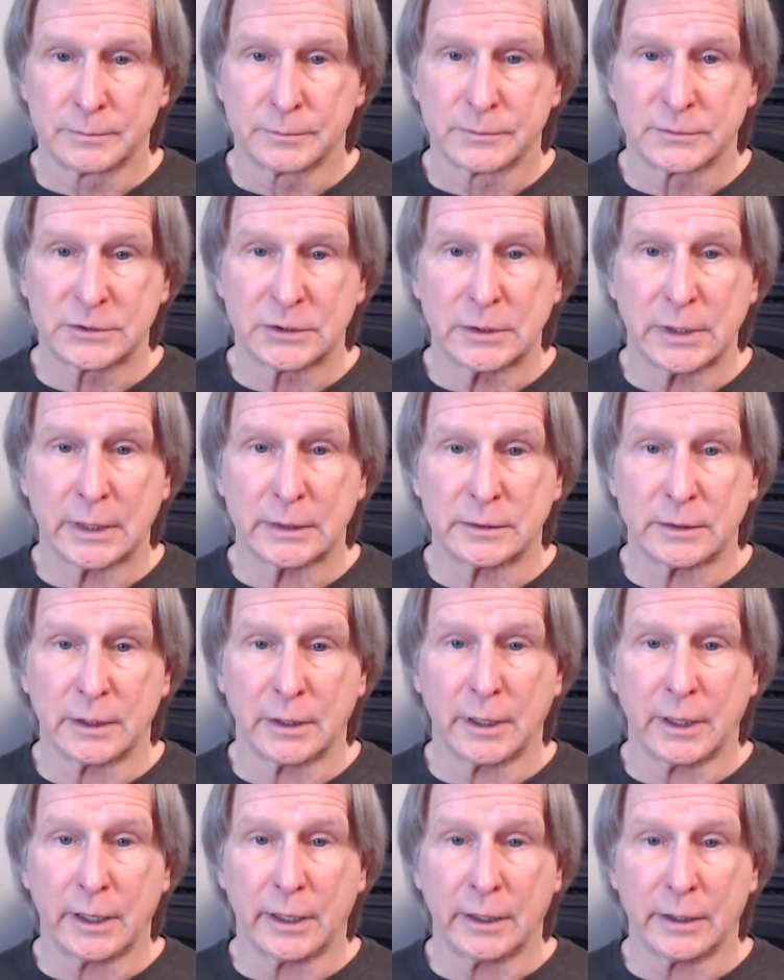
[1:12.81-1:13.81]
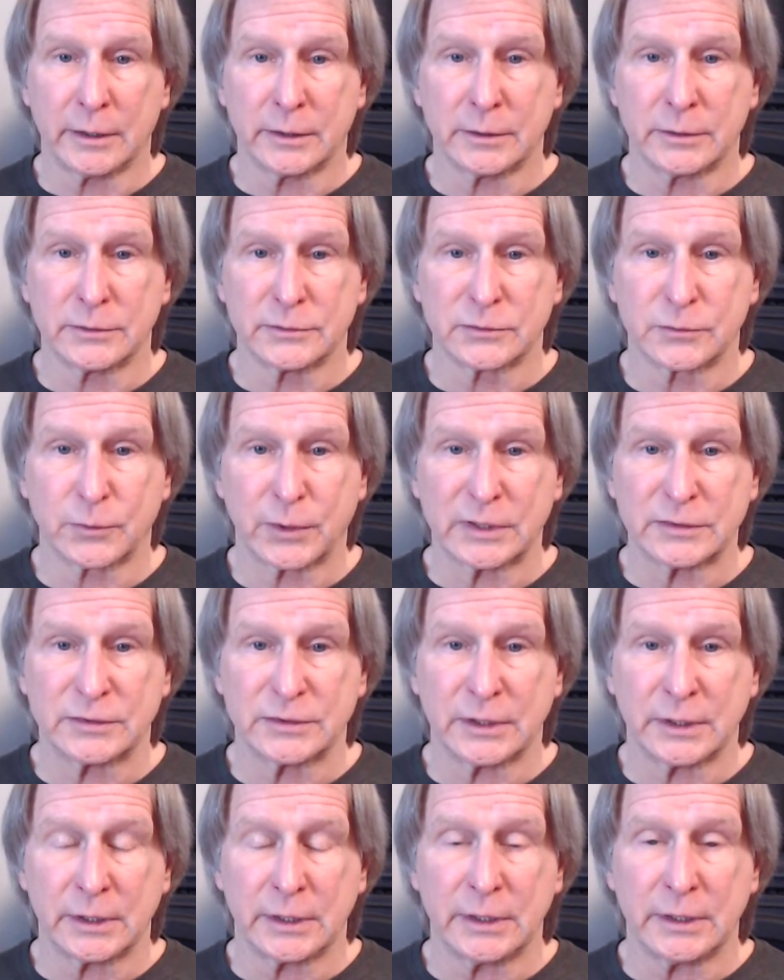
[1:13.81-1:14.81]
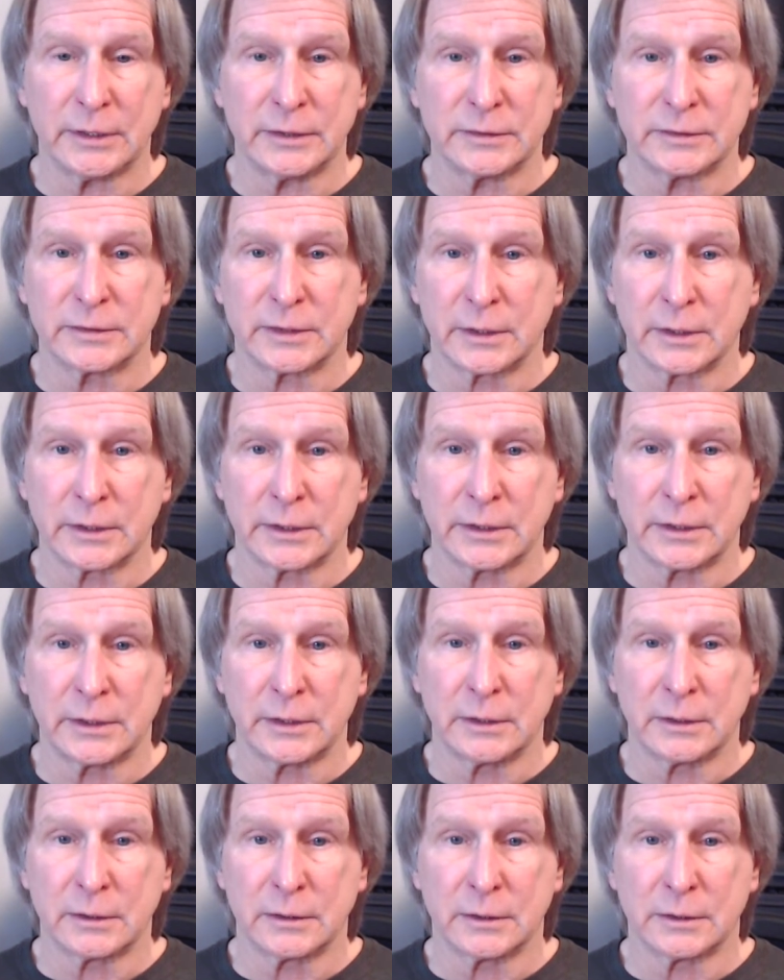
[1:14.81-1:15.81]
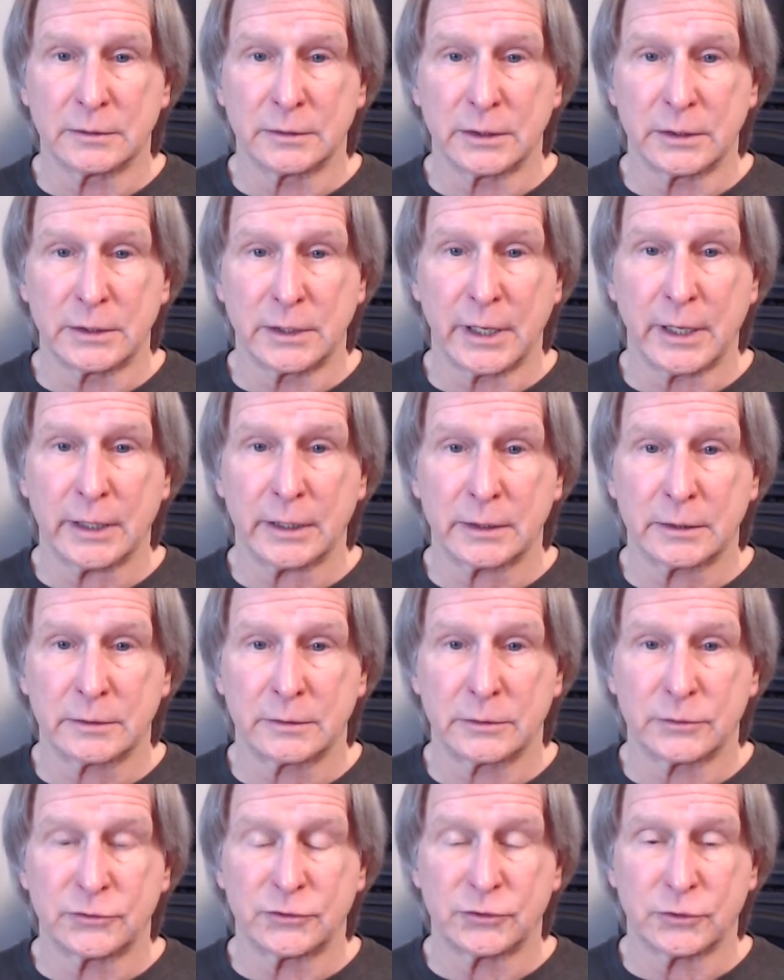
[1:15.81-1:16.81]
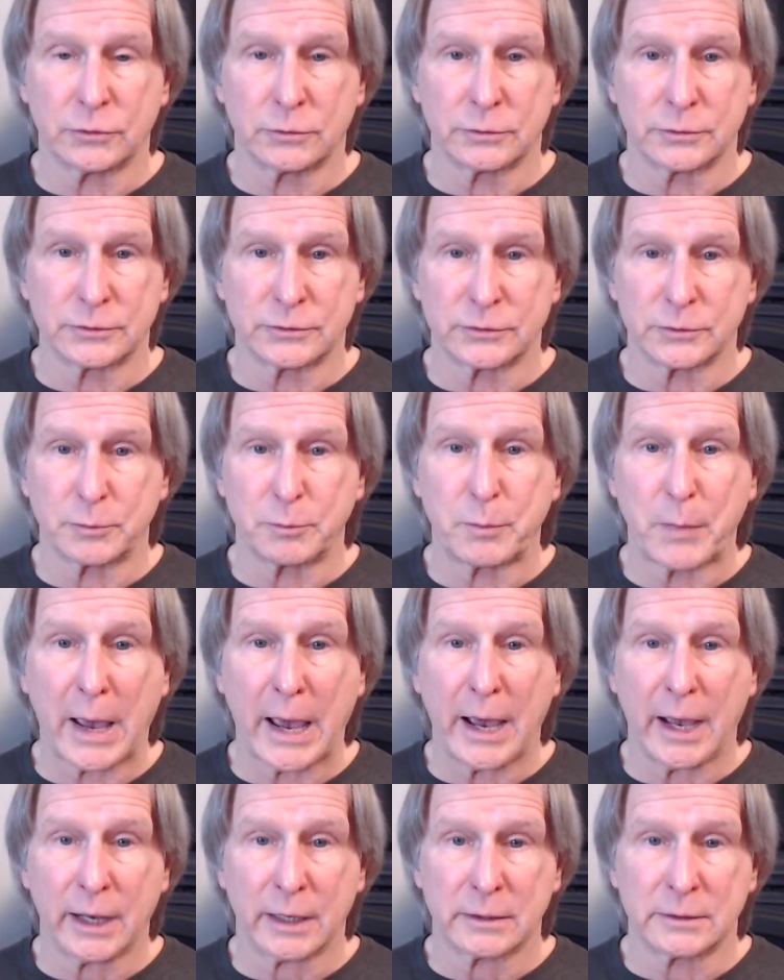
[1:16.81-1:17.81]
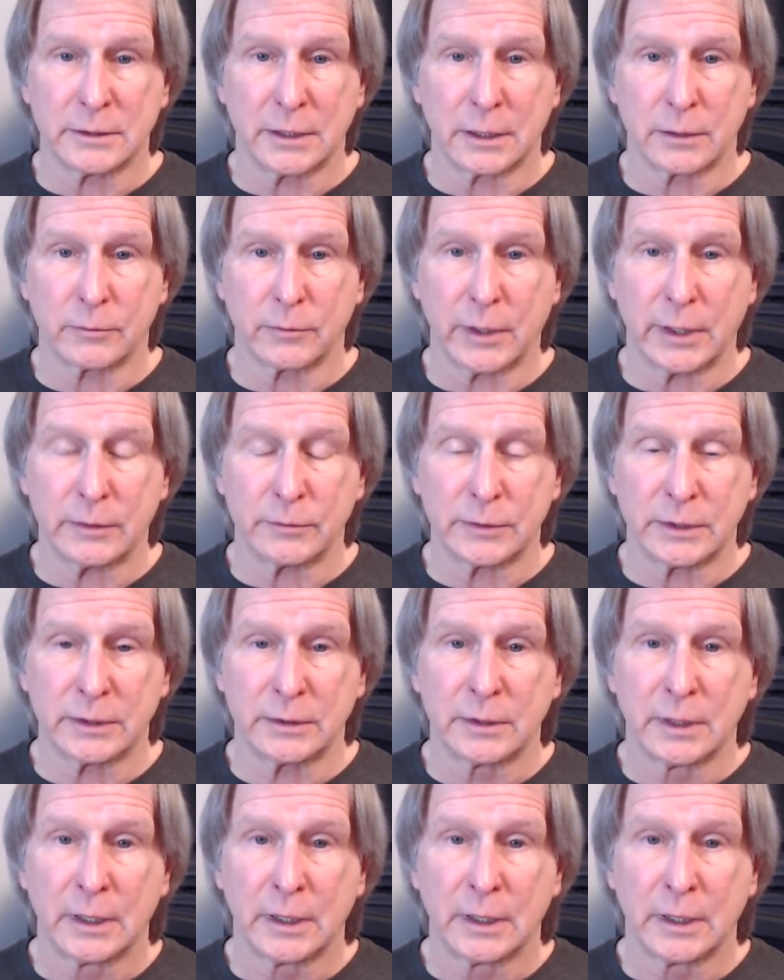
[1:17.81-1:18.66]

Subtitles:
so that the head is resting easily on the neck, the shoulders are back, not rounded,